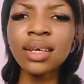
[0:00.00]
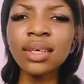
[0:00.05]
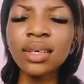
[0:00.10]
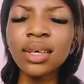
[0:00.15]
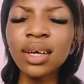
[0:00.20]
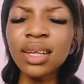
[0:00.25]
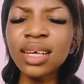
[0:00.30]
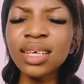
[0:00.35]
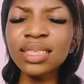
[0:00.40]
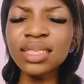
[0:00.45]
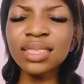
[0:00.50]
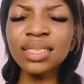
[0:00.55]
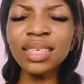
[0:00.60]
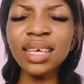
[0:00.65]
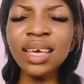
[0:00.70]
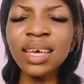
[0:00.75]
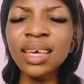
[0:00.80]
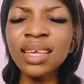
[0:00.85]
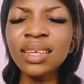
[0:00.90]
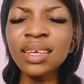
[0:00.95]
God has
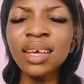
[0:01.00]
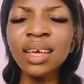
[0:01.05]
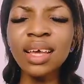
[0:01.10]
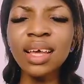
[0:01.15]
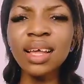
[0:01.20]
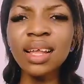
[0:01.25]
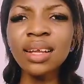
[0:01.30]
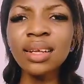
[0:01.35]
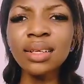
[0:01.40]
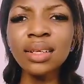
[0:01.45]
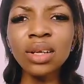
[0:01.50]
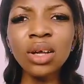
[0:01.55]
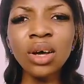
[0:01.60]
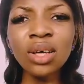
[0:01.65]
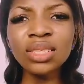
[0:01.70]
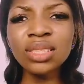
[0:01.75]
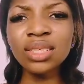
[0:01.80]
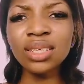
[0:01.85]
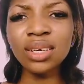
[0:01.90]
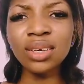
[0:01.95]
said a
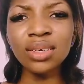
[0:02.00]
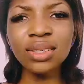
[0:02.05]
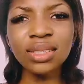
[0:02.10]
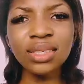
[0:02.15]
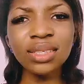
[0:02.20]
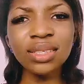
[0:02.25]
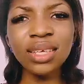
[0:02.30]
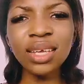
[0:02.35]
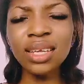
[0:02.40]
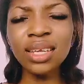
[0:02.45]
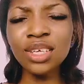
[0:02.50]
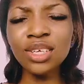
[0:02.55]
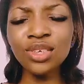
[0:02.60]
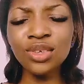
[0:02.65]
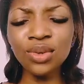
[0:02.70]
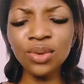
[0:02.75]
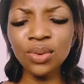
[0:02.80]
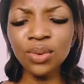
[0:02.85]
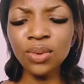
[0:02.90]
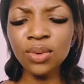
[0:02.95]
lot
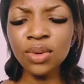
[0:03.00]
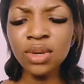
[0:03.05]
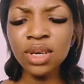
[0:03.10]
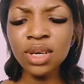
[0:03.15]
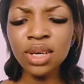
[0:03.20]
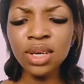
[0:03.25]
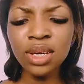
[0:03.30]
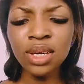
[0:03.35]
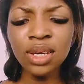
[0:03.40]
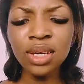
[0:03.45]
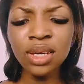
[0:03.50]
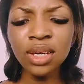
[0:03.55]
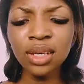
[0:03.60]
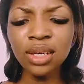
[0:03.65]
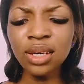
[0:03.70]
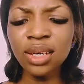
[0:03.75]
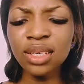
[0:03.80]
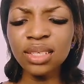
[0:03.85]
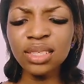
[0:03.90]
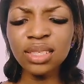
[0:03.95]
concerning you.
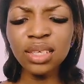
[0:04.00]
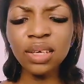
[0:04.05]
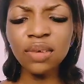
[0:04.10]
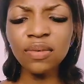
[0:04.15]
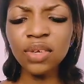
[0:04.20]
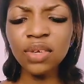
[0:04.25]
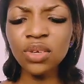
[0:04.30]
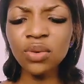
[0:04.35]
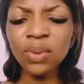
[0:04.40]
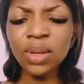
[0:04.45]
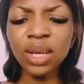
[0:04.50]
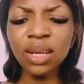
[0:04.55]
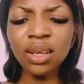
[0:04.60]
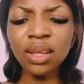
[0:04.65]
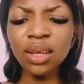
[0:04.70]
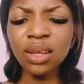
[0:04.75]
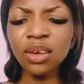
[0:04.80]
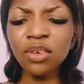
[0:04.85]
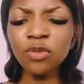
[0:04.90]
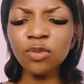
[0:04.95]
God has given you a
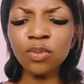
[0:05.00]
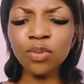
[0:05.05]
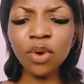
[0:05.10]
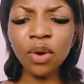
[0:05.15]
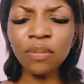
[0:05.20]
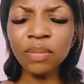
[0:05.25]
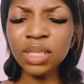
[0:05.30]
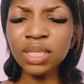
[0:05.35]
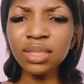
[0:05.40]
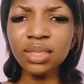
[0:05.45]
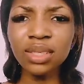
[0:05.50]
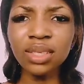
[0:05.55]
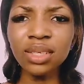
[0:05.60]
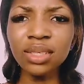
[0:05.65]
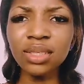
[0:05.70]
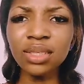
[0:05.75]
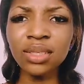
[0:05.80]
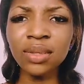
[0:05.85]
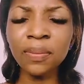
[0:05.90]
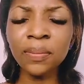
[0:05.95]
lot of
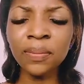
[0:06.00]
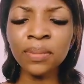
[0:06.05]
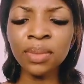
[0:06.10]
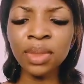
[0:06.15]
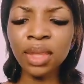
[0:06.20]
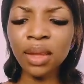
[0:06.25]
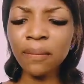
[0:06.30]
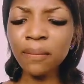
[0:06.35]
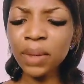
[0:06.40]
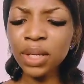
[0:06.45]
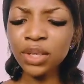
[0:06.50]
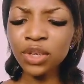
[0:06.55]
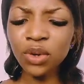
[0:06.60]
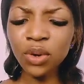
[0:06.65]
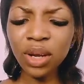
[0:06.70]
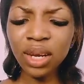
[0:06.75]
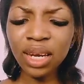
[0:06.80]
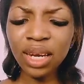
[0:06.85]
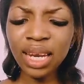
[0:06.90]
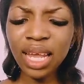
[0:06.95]
promises, but
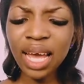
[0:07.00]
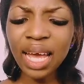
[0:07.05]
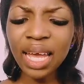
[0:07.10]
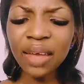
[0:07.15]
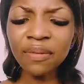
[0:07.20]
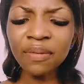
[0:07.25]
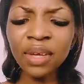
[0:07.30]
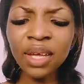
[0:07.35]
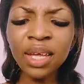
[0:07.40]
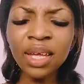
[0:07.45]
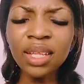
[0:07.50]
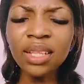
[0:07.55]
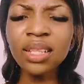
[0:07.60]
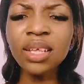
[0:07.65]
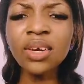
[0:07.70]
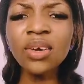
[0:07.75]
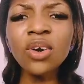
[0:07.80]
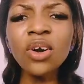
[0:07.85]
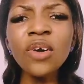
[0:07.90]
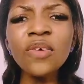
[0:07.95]
your life,
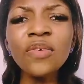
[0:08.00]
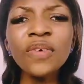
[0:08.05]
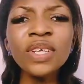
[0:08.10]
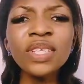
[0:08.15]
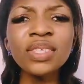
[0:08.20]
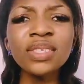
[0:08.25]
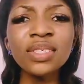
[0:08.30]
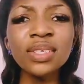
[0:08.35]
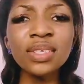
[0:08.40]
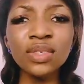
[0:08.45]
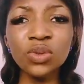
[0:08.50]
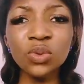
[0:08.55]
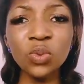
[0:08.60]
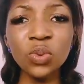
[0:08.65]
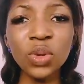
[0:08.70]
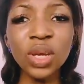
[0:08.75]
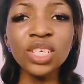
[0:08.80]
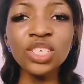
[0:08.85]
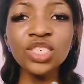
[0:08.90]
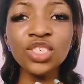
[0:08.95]
the current
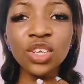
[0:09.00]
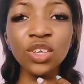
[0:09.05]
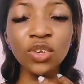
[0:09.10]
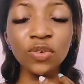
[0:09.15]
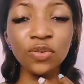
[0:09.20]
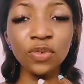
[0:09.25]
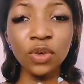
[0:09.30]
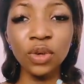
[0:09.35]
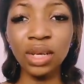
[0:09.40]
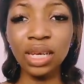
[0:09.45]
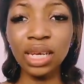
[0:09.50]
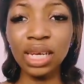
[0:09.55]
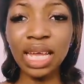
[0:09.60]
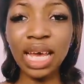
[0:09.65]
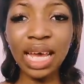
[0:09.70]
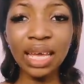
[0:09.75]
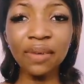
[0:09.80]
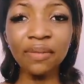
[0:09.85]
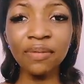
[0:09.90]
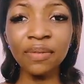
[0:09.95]
situation of your
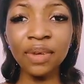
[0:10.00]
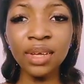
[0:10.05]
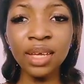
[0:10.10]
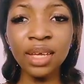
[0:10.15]
life,